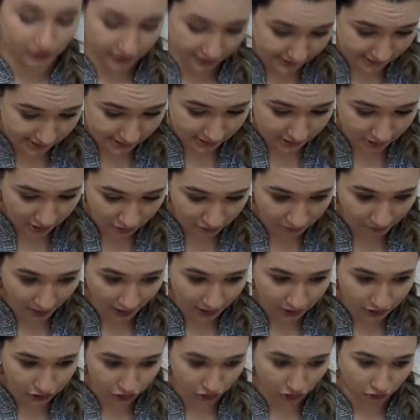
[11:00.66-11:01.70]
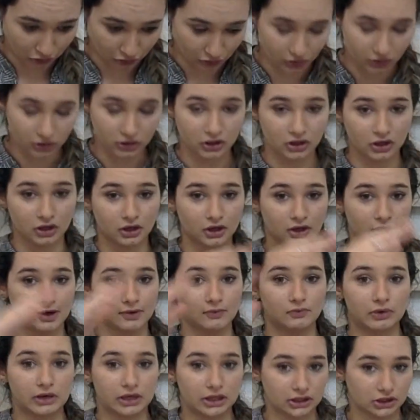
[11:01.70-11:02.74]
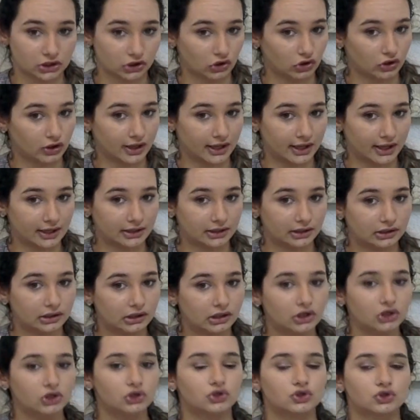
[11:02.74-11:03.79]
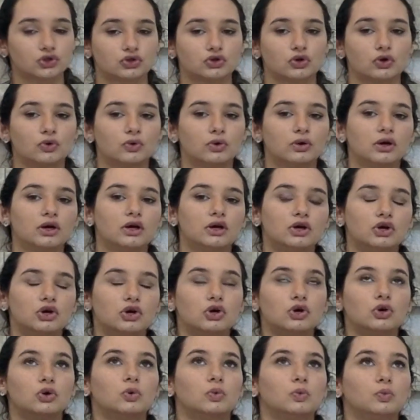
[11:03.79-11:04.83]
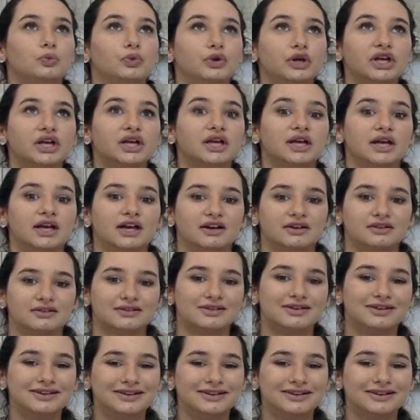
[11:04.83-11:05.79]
this is not rational. You need to look at it. So we can't,